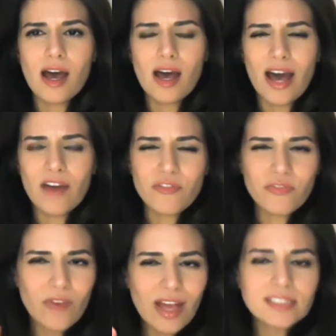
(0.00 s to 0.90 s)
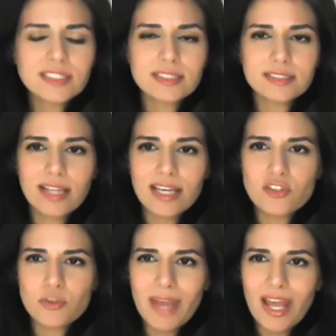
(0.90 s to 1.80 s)
I felt like
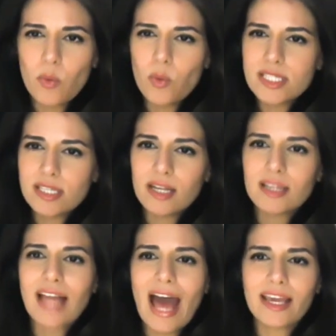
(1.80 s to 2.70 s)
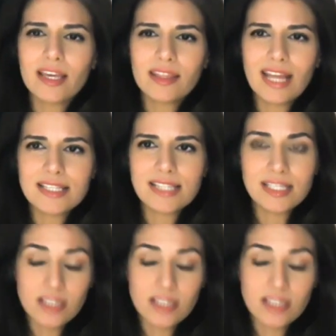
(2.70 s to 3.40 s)
Japan was kind of lagging in that sense.